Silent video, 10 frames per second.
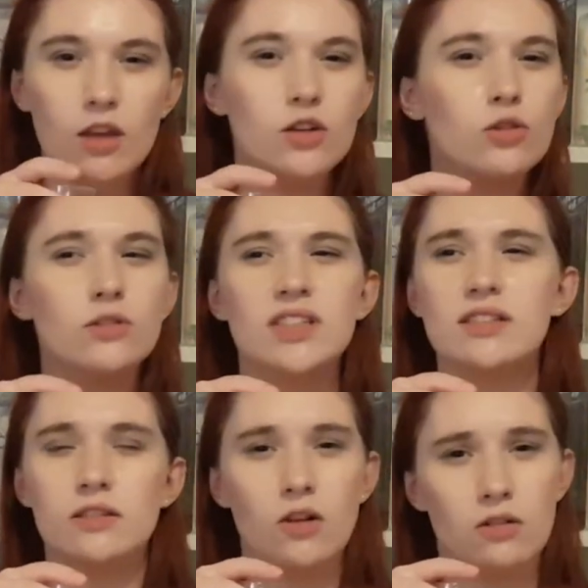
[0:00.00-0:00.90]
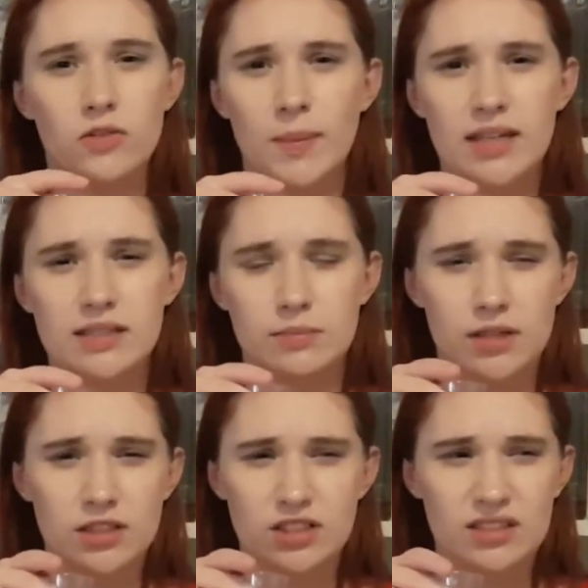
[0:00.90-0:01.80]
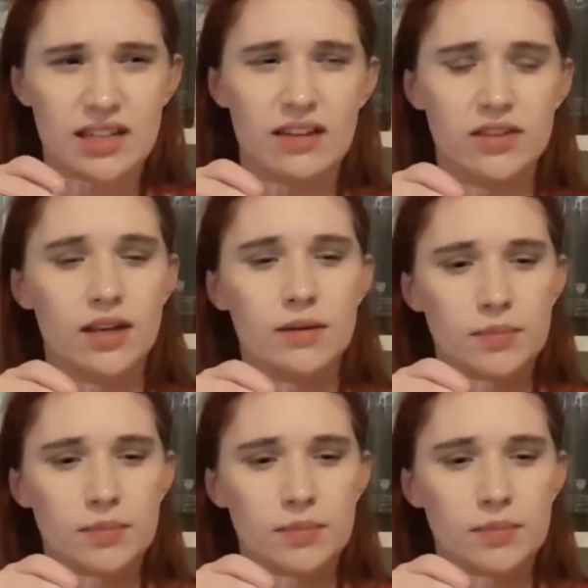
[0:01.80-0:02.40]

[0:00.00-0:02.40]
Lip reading: Of course, there's a lot of amazing pink gins out there,